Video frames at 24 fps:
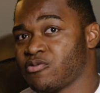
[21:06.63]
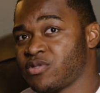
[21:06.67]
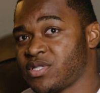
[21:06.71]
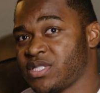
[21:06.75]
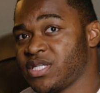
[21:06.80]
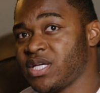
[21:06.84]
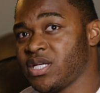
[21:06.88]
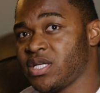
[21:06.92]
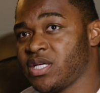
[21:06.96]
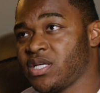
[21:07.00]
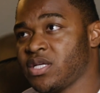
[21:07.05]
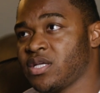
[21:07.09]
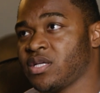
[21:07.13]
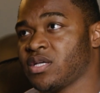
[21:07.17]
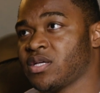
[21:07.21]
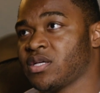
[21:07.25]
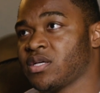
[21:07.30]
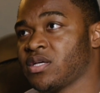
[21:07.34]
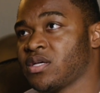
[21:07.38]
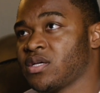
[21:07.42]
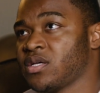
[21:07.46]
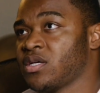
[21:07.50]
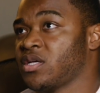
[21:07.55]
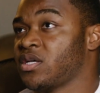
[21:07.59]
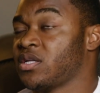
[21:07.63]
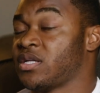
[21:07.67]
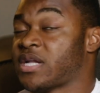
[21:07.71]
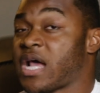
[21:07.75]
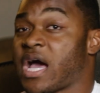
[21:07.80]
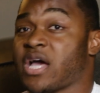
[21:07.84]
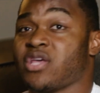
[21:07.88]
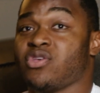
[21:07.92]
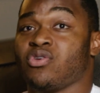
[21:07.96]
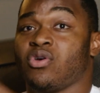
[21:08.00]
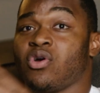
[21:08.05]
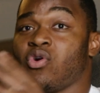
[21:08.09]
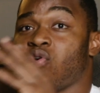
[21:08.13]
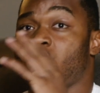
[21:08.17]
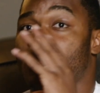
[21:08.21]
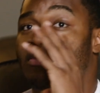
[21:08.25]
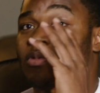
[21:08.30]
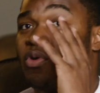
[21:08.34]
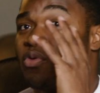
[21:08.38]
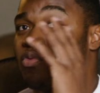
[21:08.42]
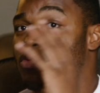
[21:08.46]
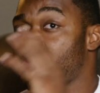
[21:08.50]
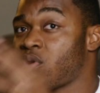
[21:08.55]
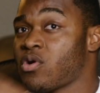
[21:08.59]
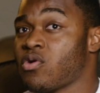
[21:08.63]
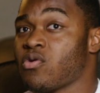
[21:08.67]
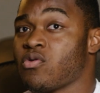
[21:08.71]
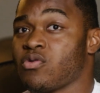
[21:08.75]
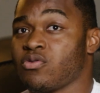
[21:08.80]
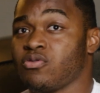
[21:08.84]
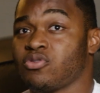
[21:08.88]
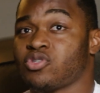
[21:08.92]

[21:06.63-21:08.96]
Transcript: city, now you go up the road.